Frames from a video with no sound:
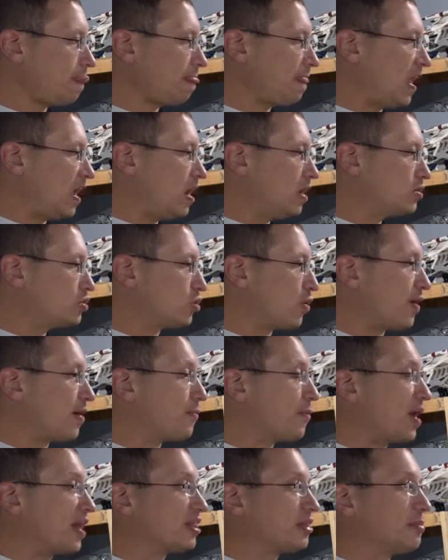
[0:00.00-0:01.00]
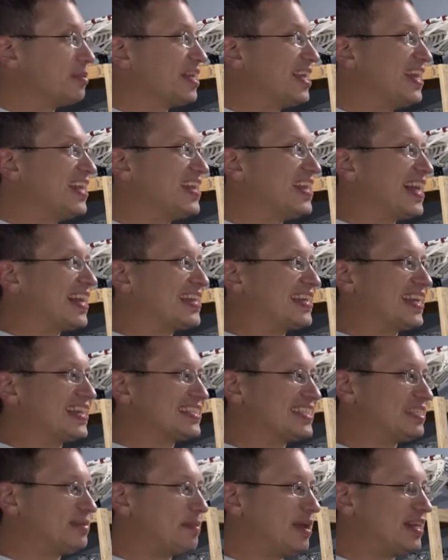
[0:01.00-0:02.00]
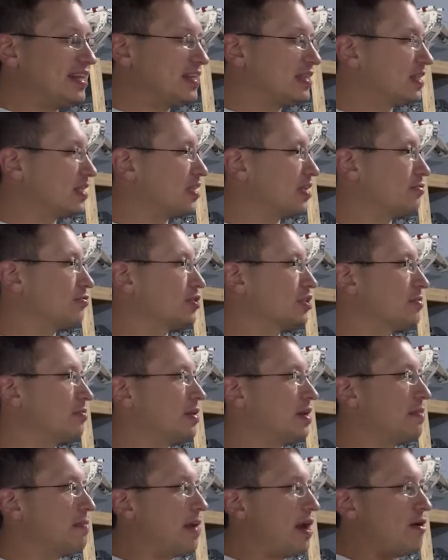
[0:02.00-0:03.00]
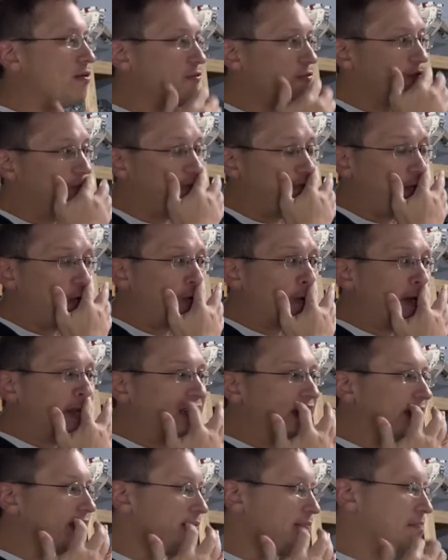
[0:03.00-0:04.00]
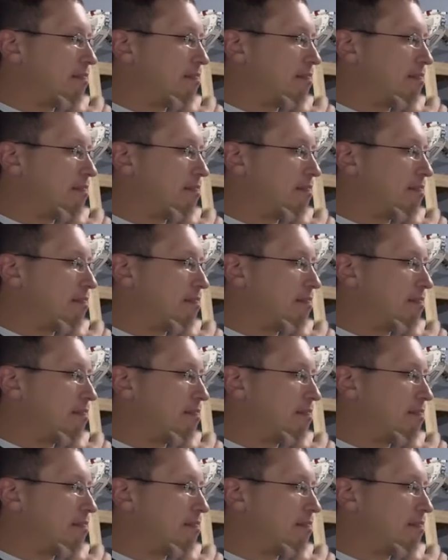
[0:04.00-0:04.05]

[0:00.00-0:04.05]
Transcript: So at the beginning, I guesstimated that there was going to be about 40